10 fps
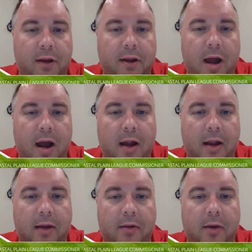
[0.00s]
guys
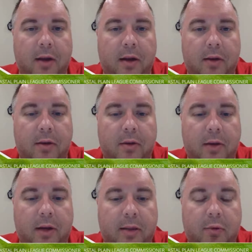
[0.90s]
and
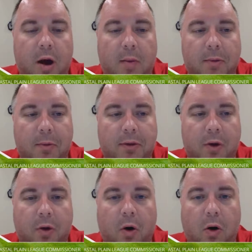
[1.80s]
any problems with
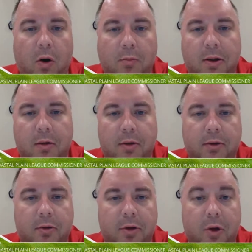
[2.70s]
their arms, so that
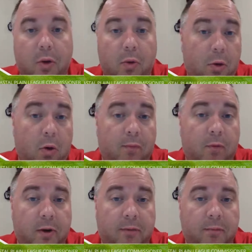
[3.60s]
there's
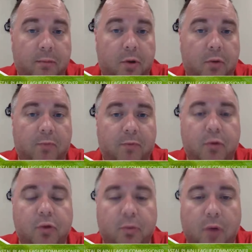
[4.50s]
hopefully no
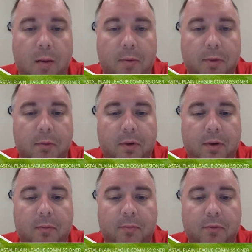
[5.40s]
future problems with
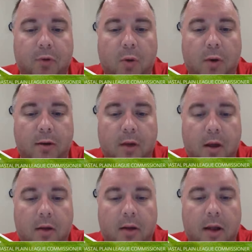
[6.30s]
them throwing
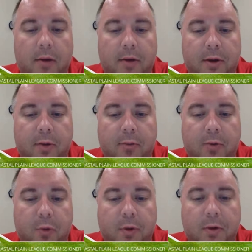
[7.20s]
later in their
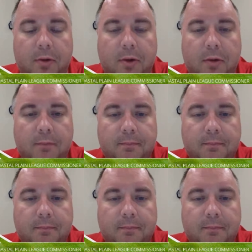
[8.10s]
careers.